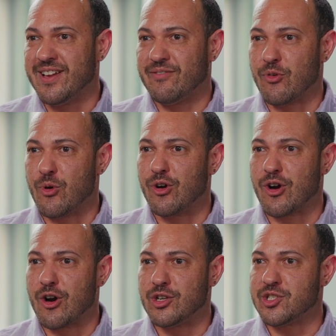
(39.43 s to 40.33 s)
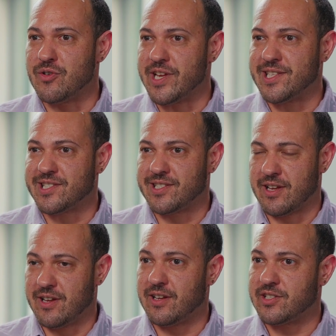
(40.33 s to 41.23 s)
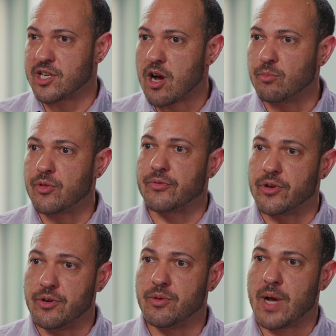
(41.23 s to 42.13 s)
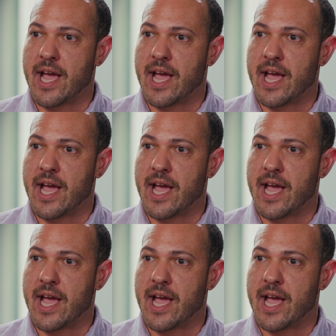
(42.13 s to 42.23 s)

for our students to come through,